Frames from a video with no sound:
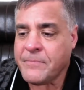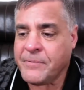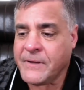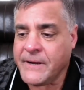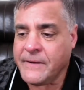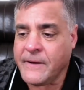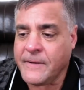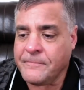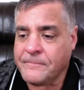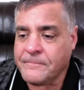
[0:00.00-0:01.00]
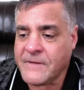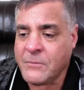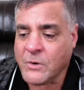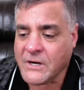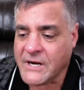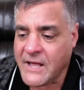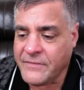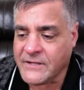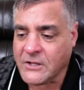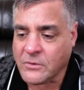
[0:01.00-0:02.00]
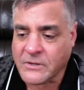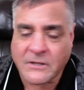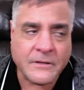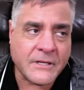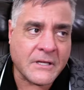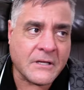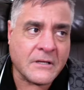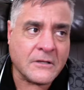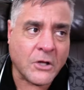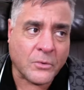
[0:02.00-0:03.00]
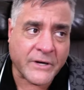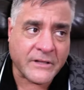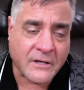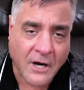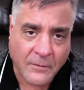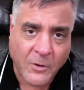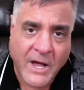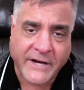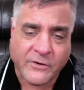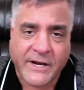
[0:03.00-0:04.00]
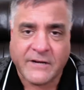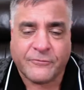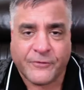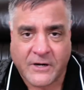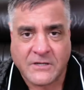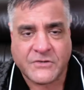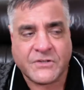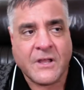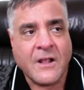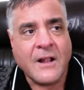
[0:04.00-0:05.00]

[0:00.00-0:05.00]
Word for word: But um, I'm working on the lower the lowering the carbohydrate at first,